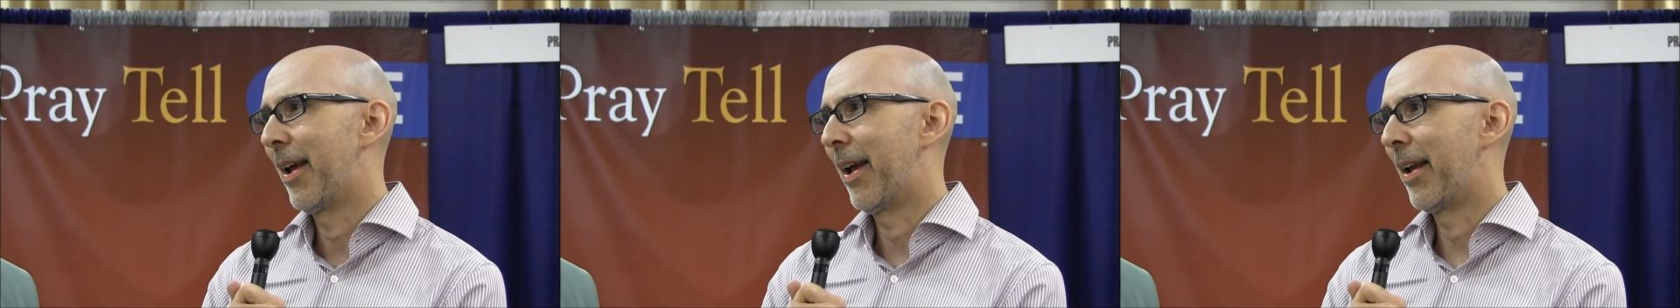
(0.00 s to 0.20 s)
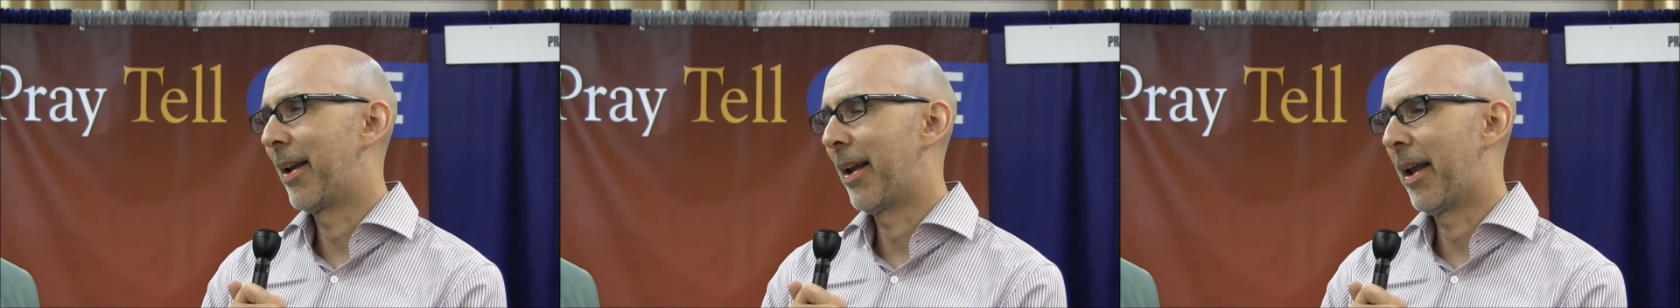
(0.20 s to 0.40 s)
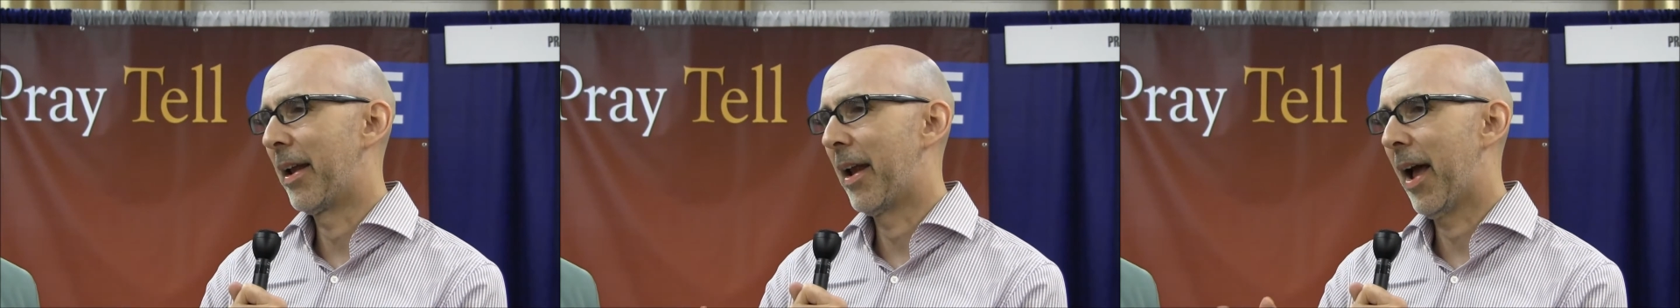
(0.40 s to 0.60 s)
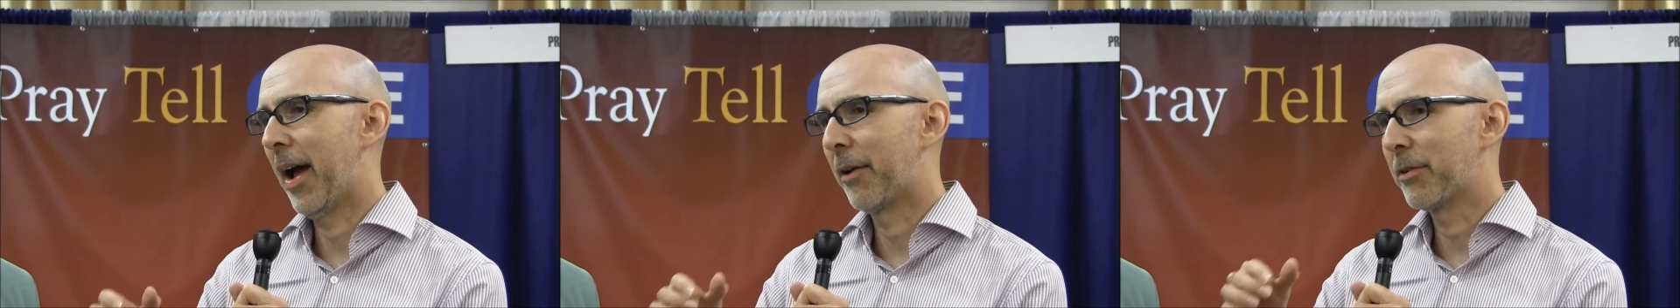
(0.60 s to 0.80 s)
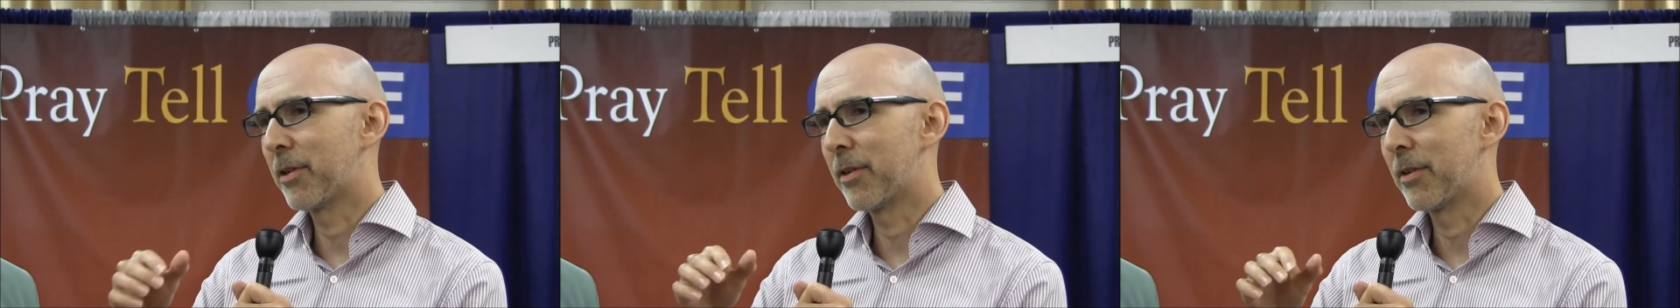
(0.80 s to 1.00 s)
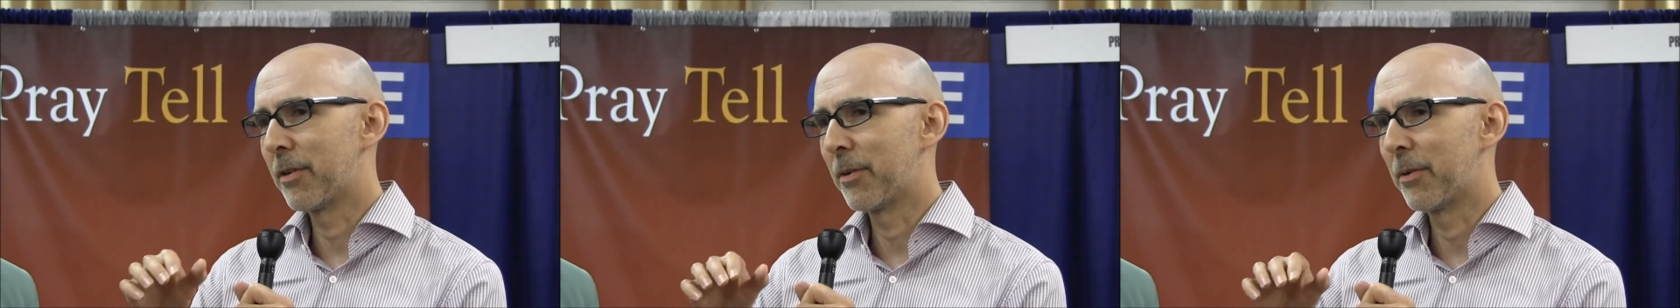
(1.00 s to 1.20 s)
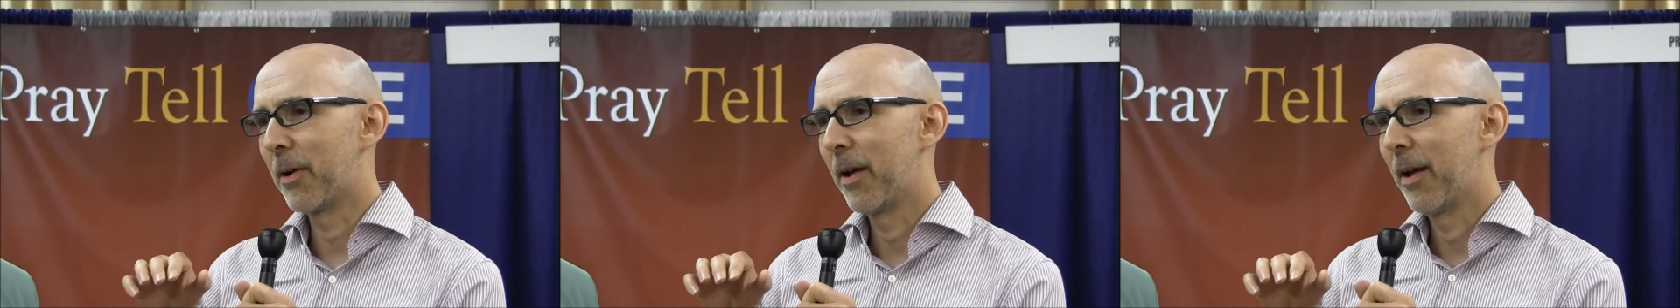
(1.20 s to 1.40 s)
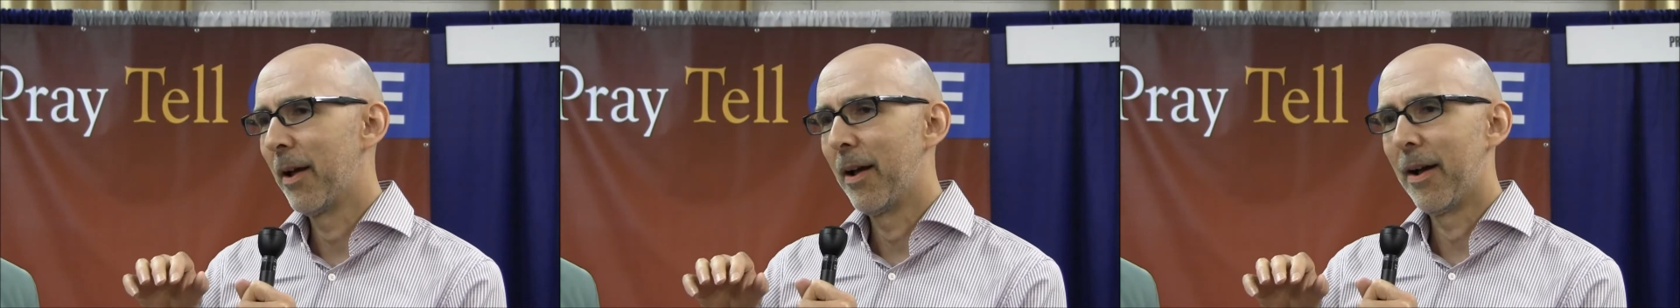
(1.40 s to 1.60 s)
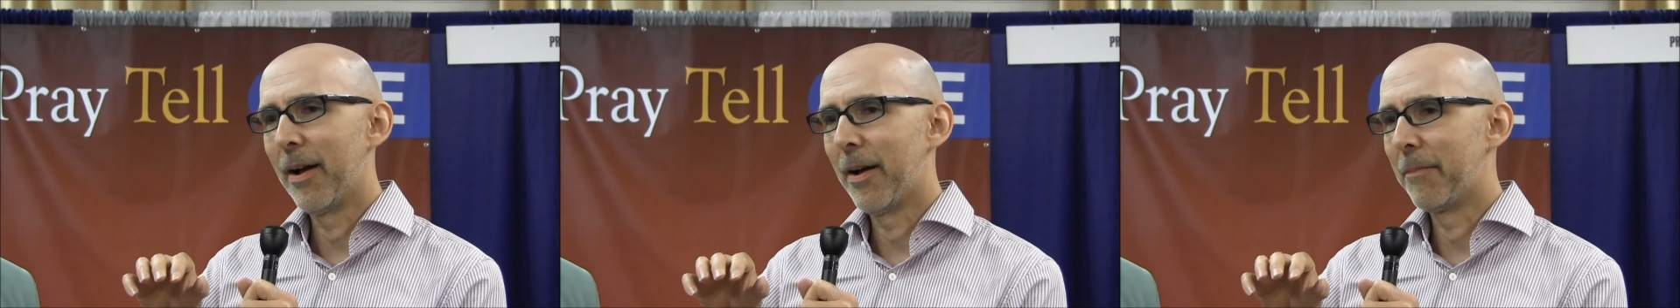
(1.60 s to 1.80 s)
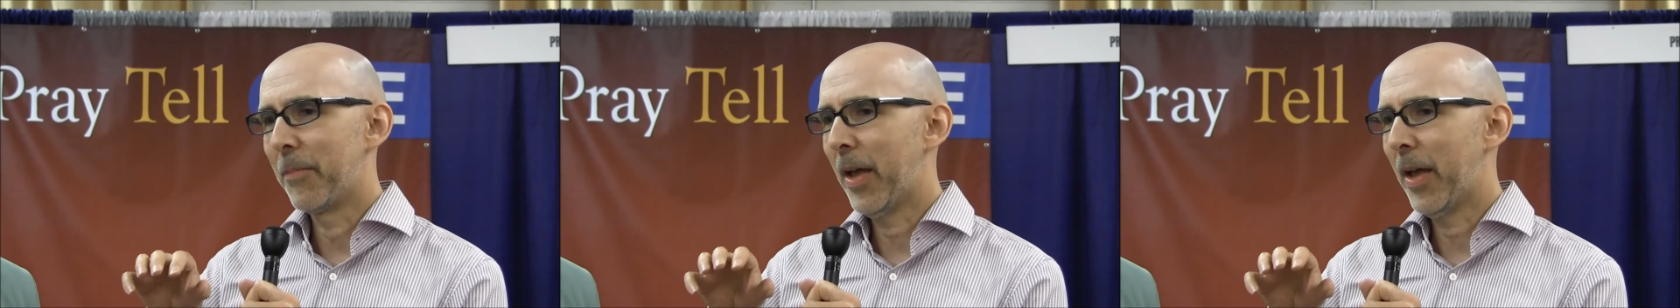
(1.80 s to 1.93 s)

and, and how to um,